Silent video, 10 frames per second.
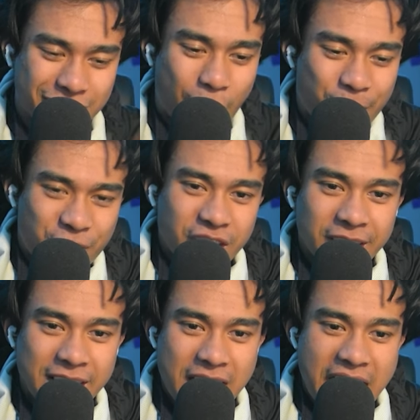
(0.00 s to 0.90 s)
gut
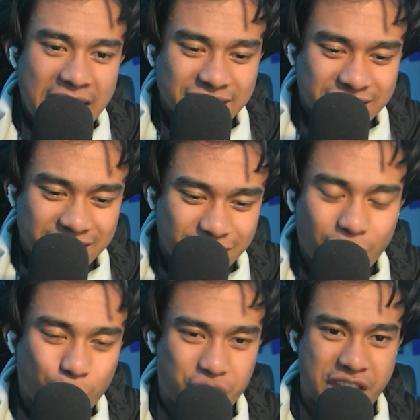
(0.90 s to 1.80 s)
feeling and
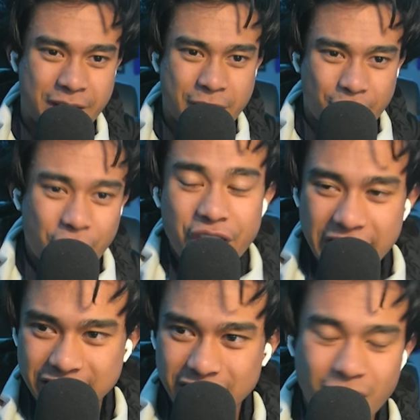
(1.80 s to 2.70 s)
stuck with it for
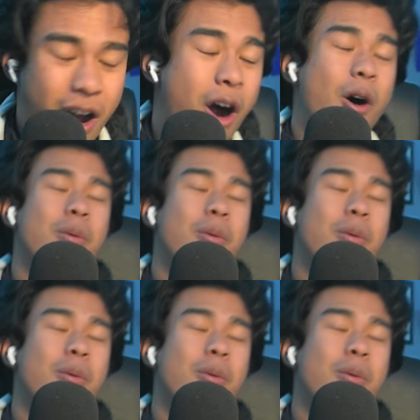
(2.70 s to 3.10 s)
this. Oh